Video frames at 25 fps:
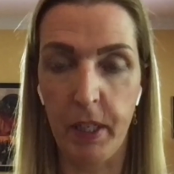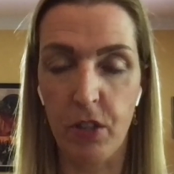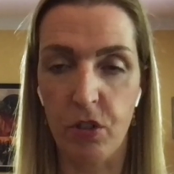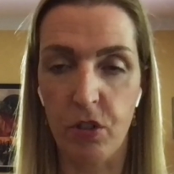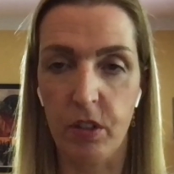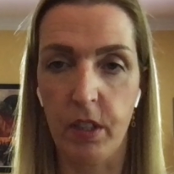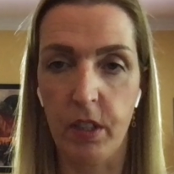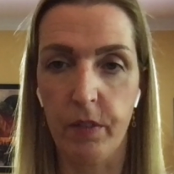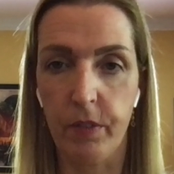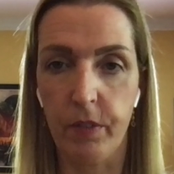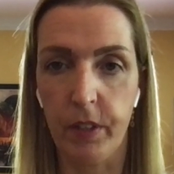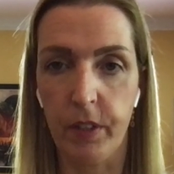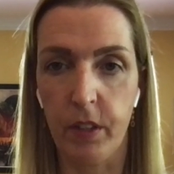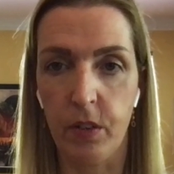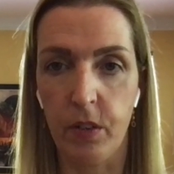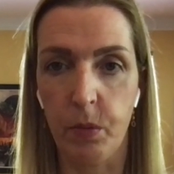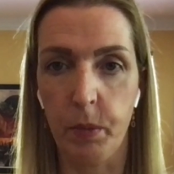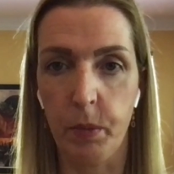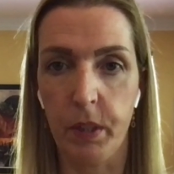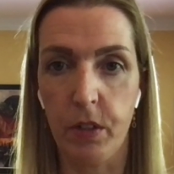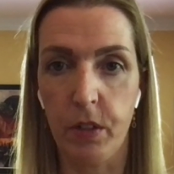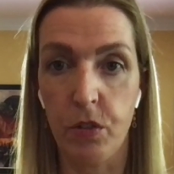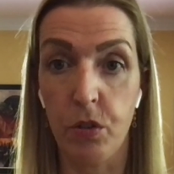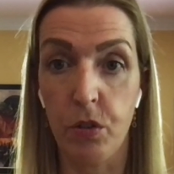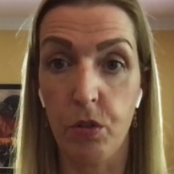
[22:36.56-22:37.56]
patient
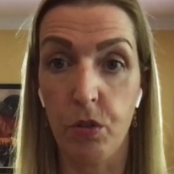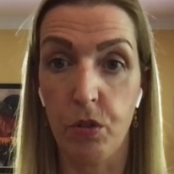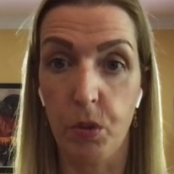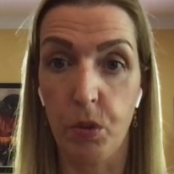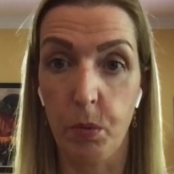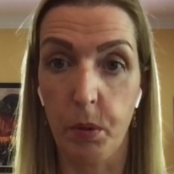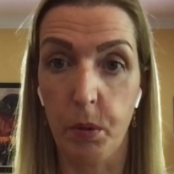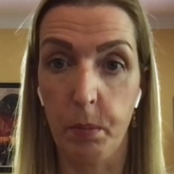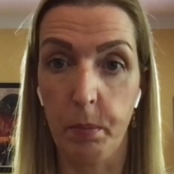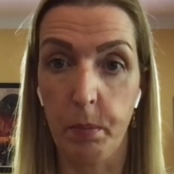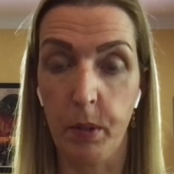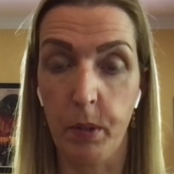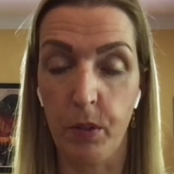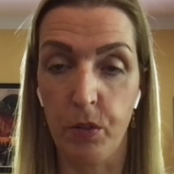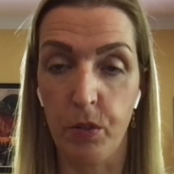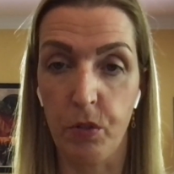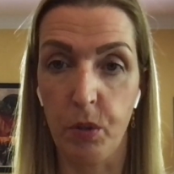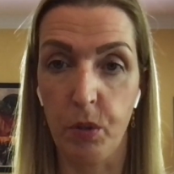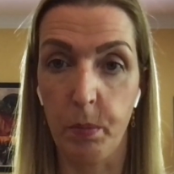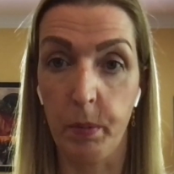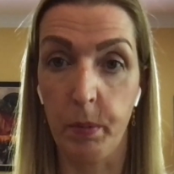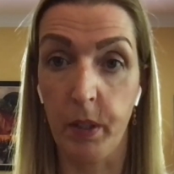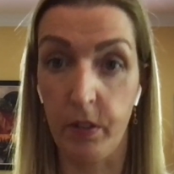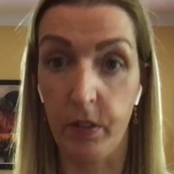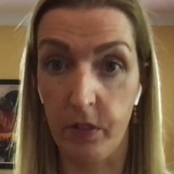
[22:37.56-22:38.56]
advocates with the 221
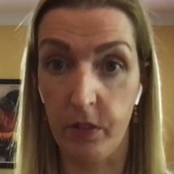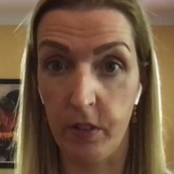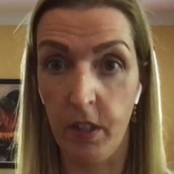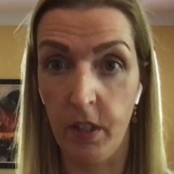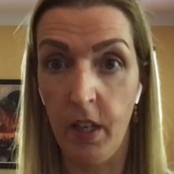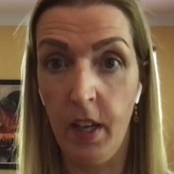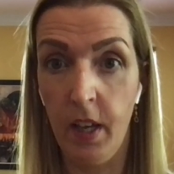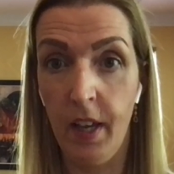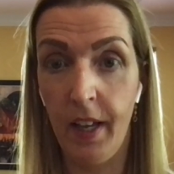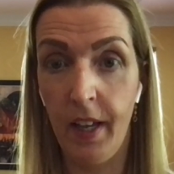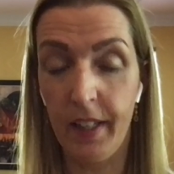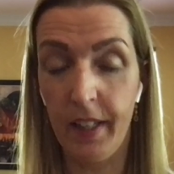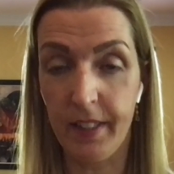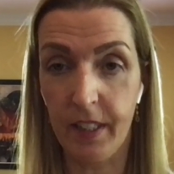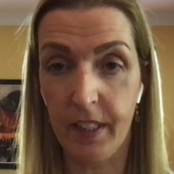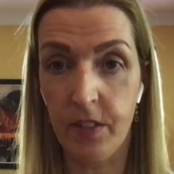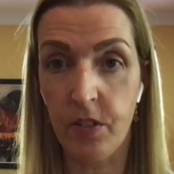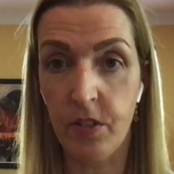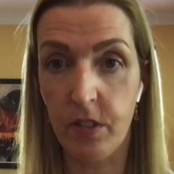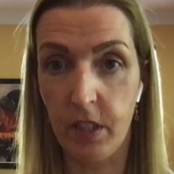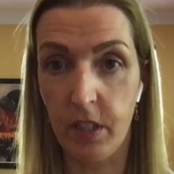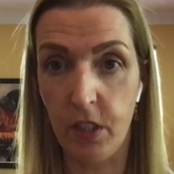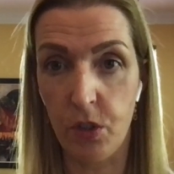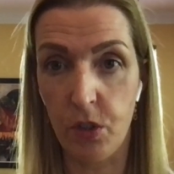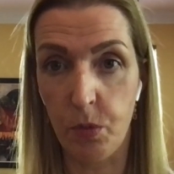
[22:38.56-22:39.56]
Plus group, because at
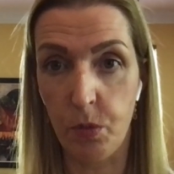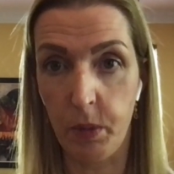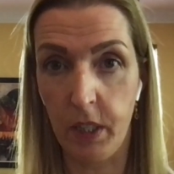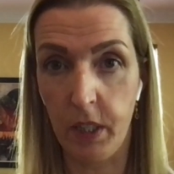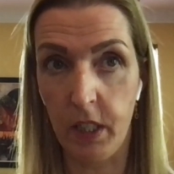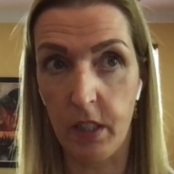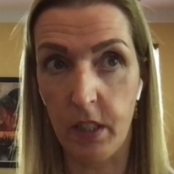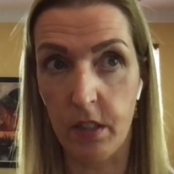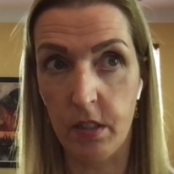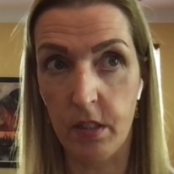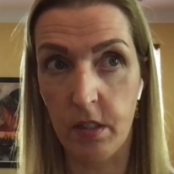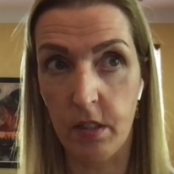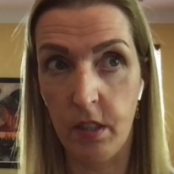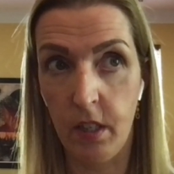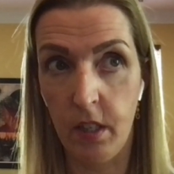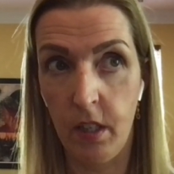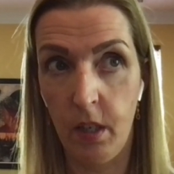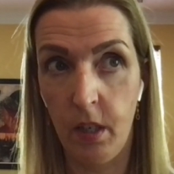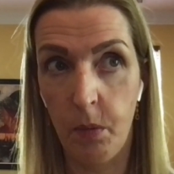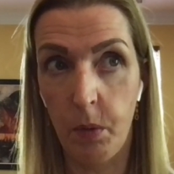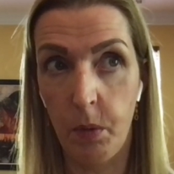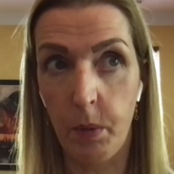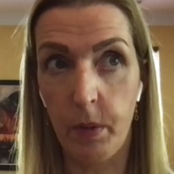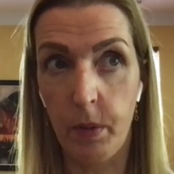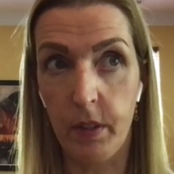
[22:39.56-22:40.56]
that stage we
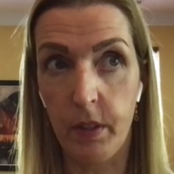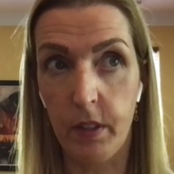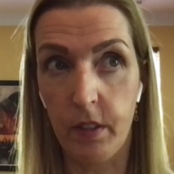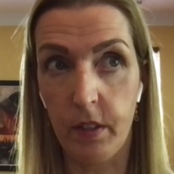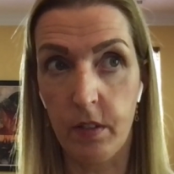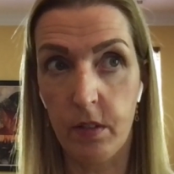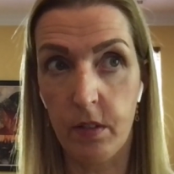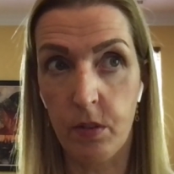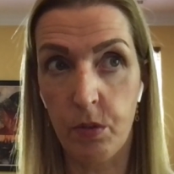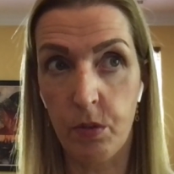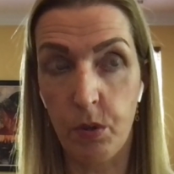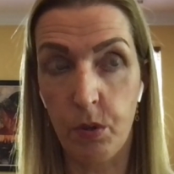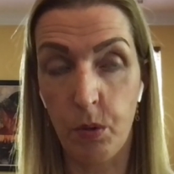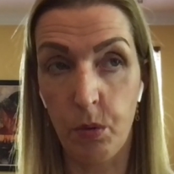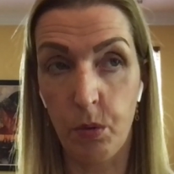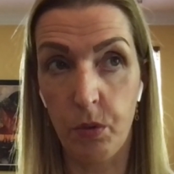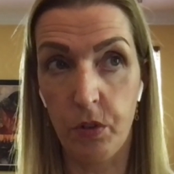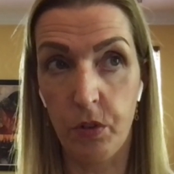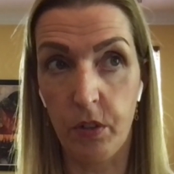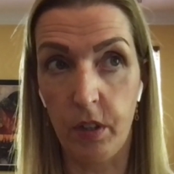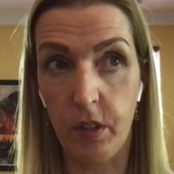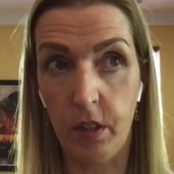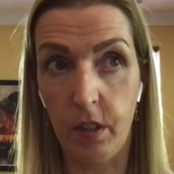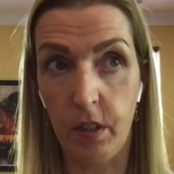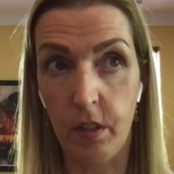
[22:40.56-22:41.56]
were in the
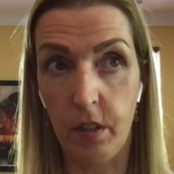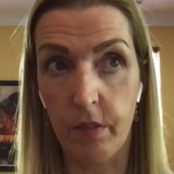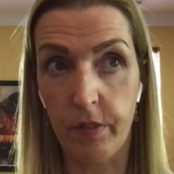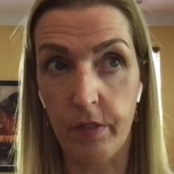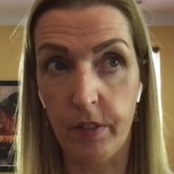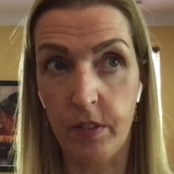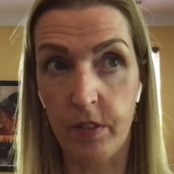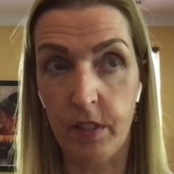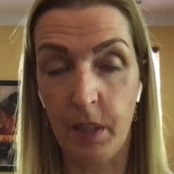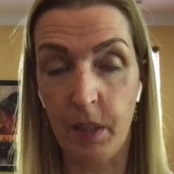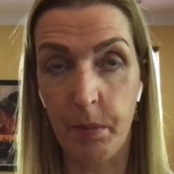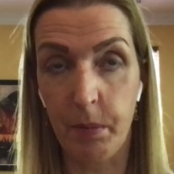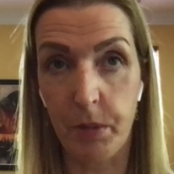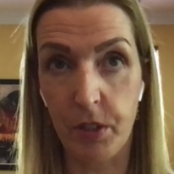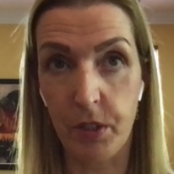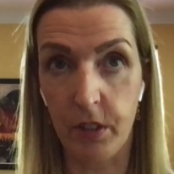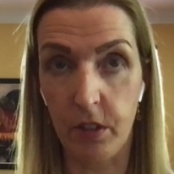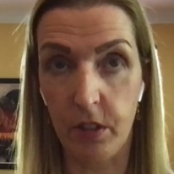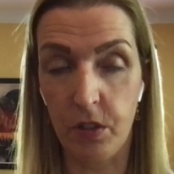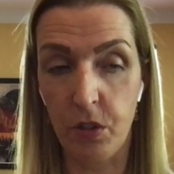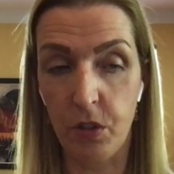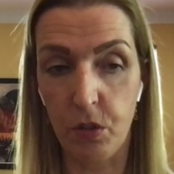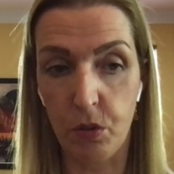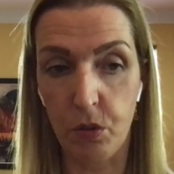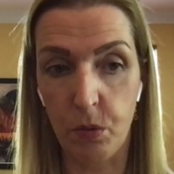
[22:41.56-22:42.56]
throes of
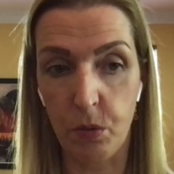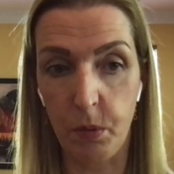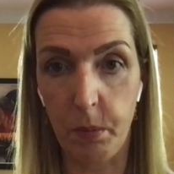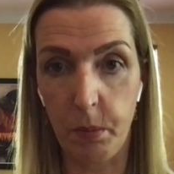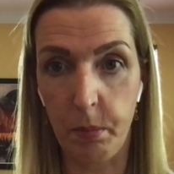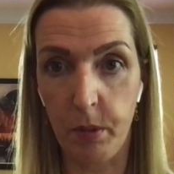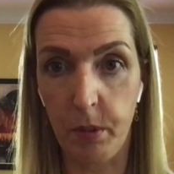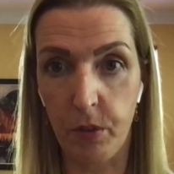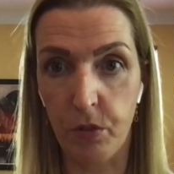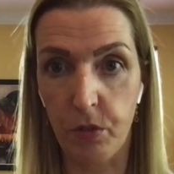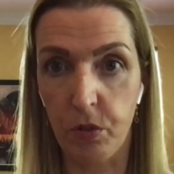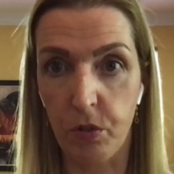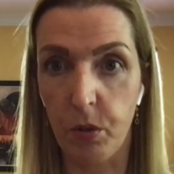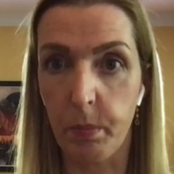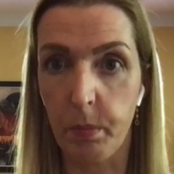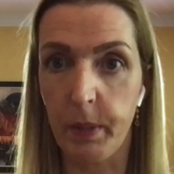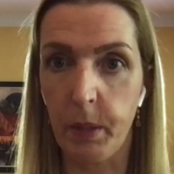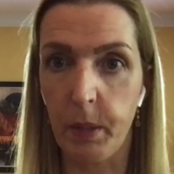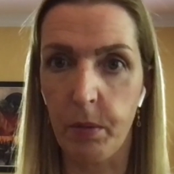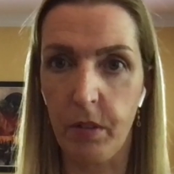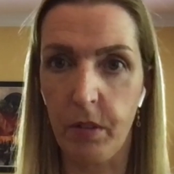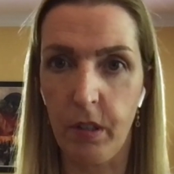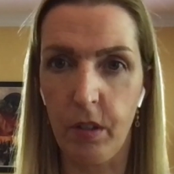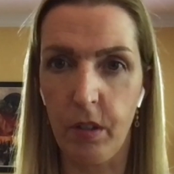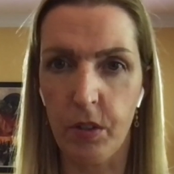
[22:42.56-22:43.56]
establishing the 221 Plus
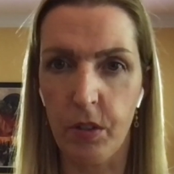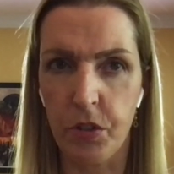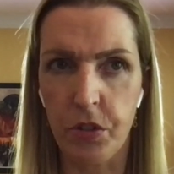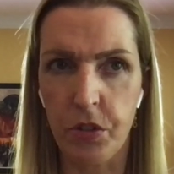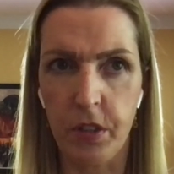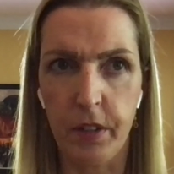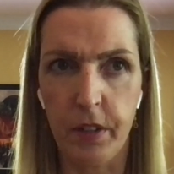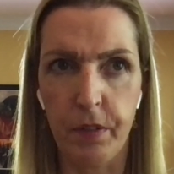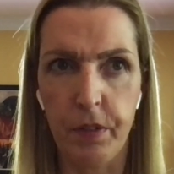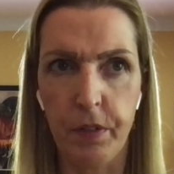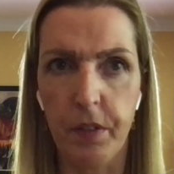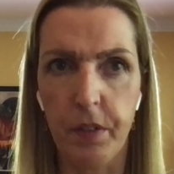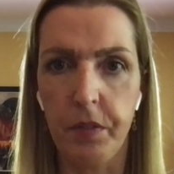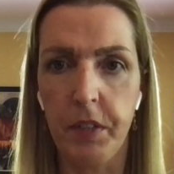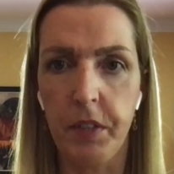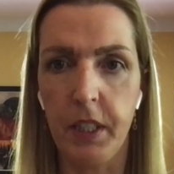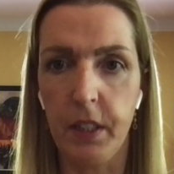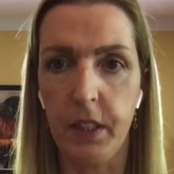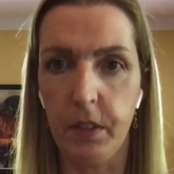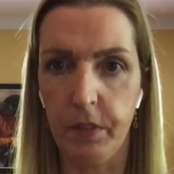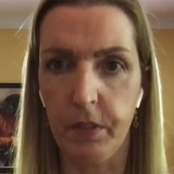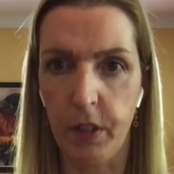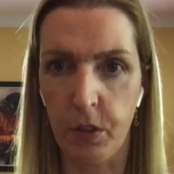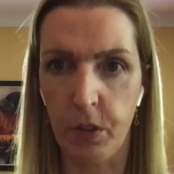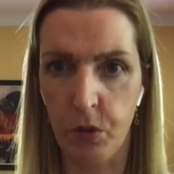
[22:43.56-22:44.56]
group that was launched on the
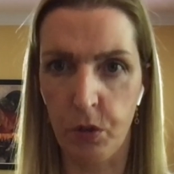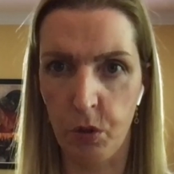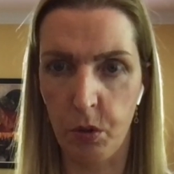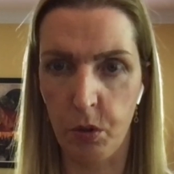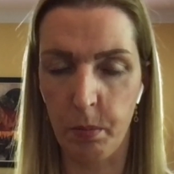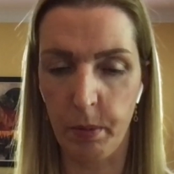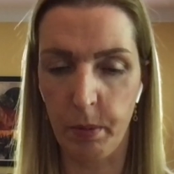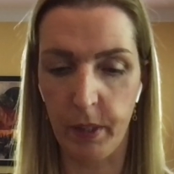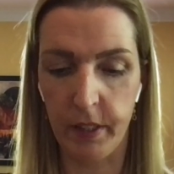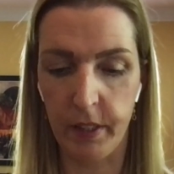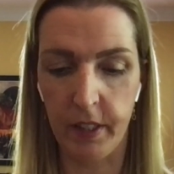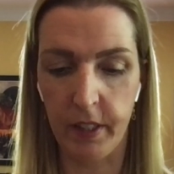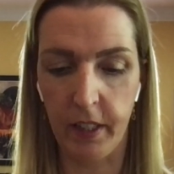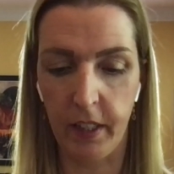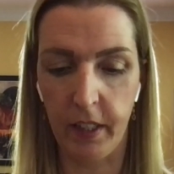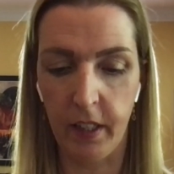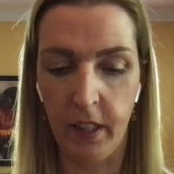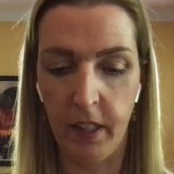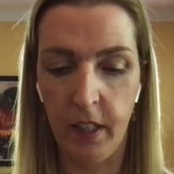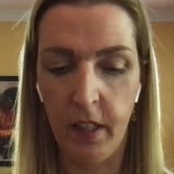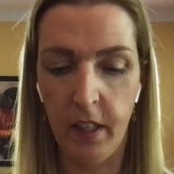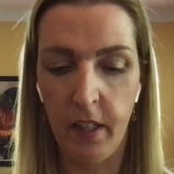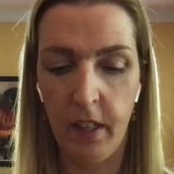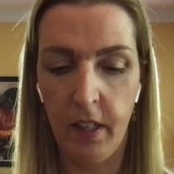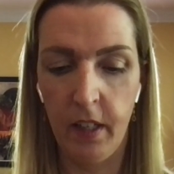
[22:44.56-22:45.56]
15th of October, I
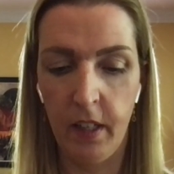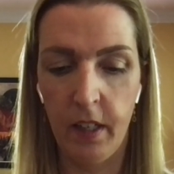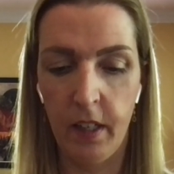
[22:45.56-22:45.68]
think.